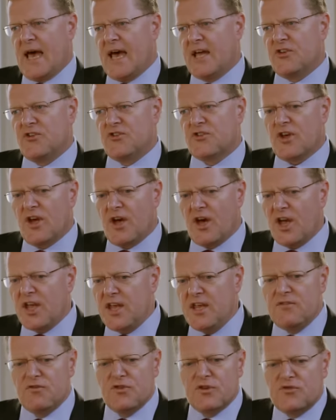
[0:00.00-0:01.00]

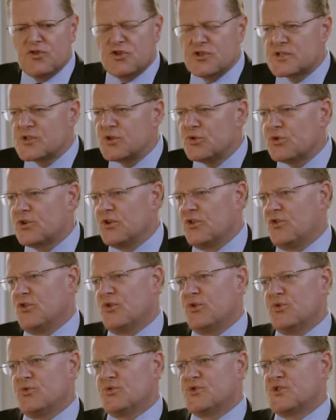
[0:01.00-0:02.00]
Even if you just look at
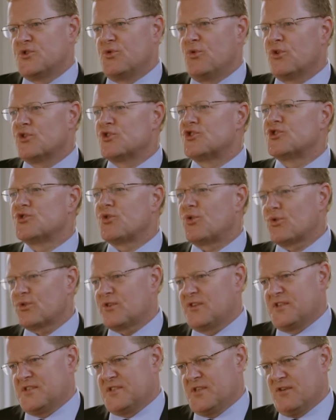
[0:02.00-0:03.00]
those who are
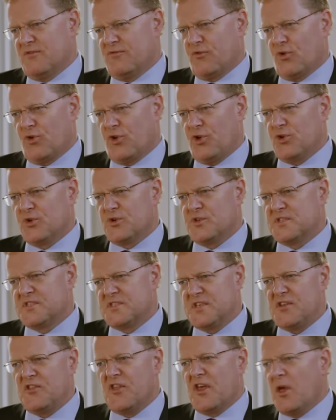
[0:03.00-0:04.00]
shortlisted for it, you can
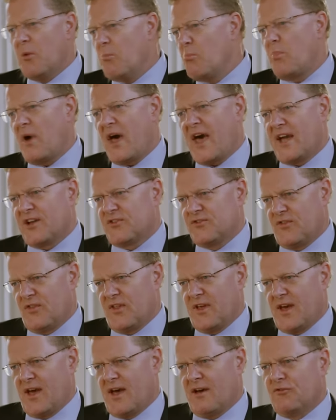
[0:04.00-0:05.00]
see the impact that
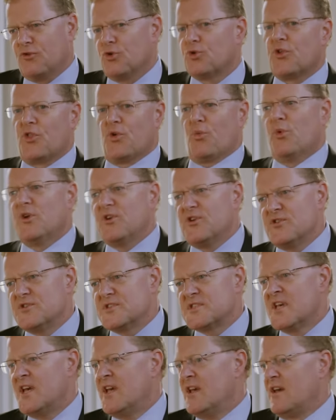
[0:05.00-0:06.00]
they have. You look at the
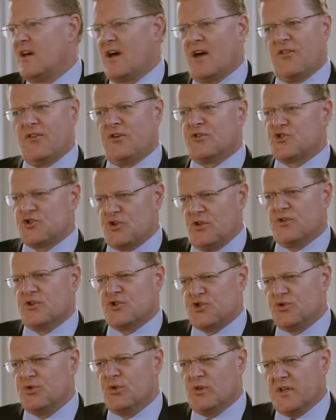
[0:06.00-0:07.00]
winners and
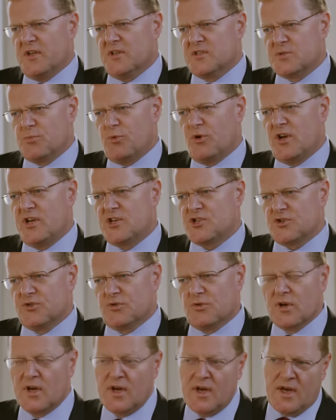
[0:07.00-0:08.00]
they're truly
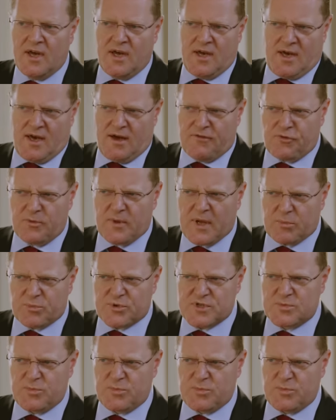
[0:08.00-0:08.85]
inspirational. From that